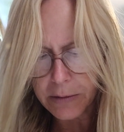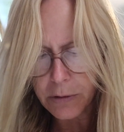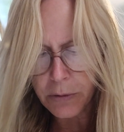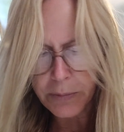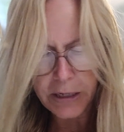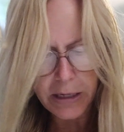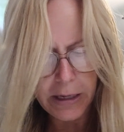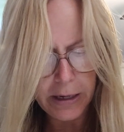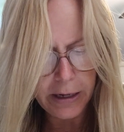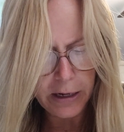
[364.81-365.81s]
whom the
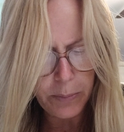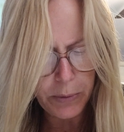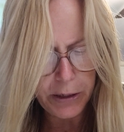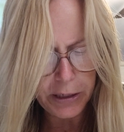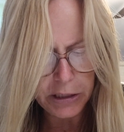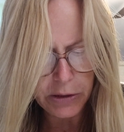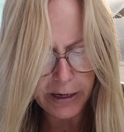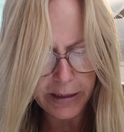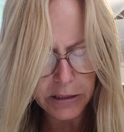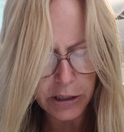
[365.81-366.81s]
king had appointed to
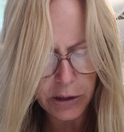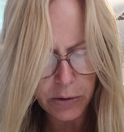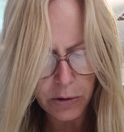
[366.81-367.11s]
execute